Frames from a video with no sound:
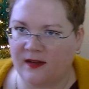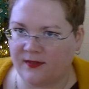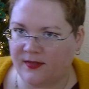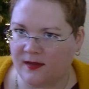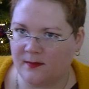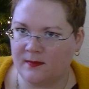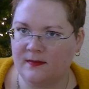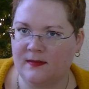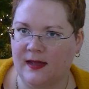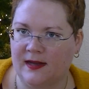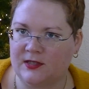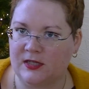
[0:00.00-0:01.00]
of them,
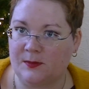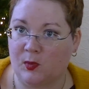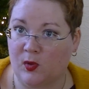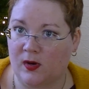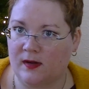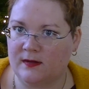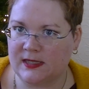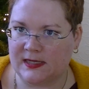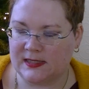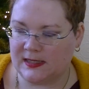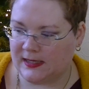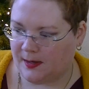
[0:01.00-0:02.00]
actually more,
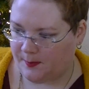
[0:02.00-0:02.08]
60 I